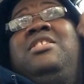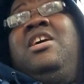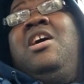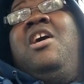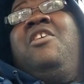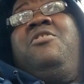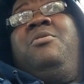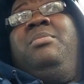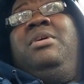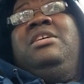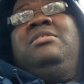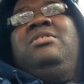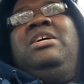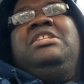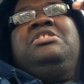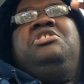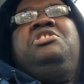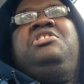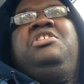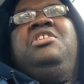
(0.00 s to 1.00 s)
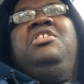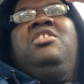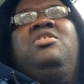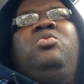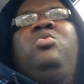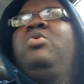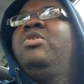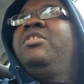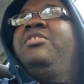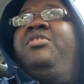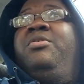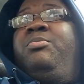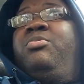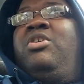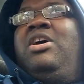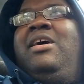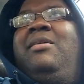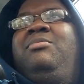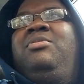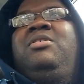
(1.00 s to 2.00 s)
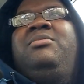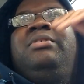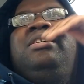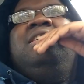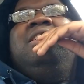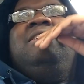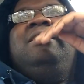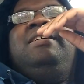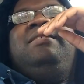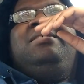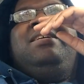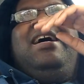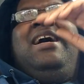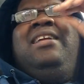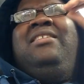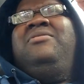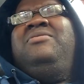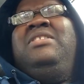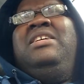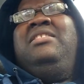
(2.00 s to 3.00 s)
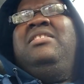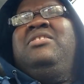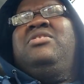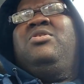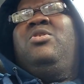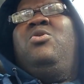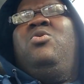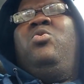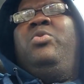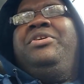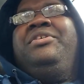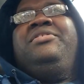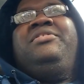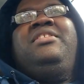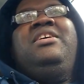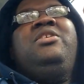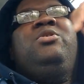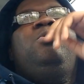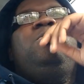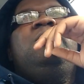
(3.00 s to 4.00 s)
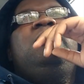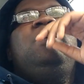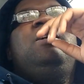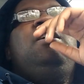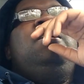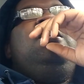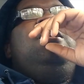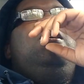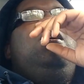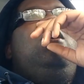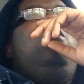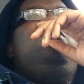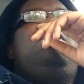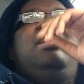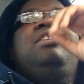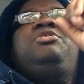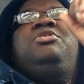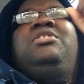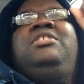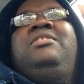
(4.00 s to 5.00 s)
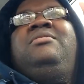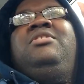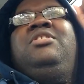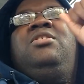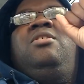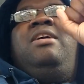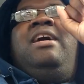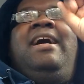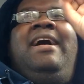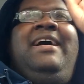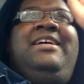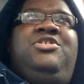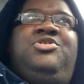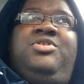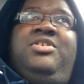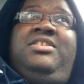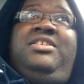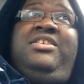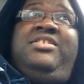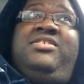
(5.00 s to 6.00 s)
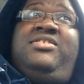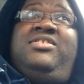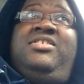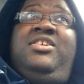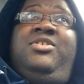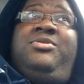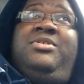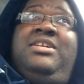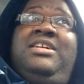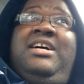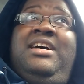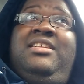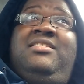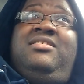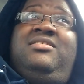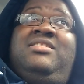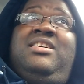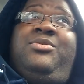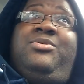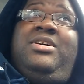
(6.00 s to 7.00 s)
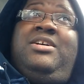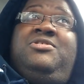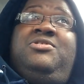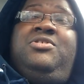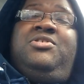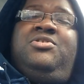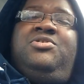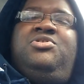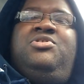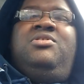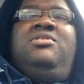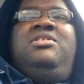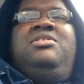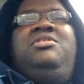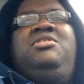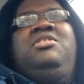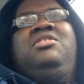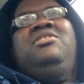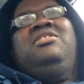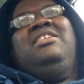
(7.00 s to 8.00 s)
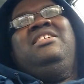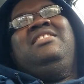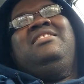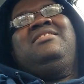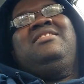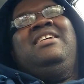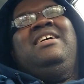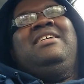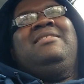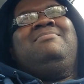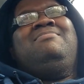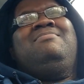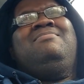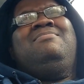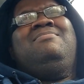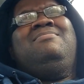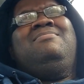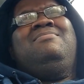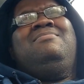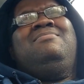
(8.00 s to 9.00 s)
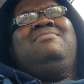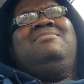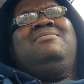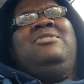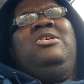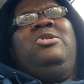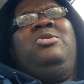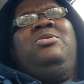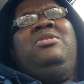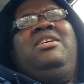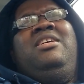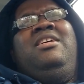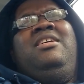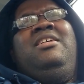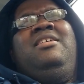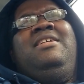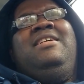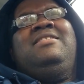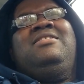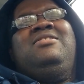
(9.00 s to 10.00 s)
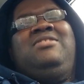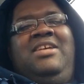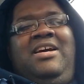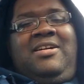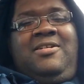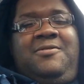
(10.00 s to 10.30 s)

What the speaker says: government and Shield were the problem, and then they kind of did this whole weird thing with, oh, it was actually, Hydra, these secret Nazis that were actually controlling Shield, and it's like, okay, it's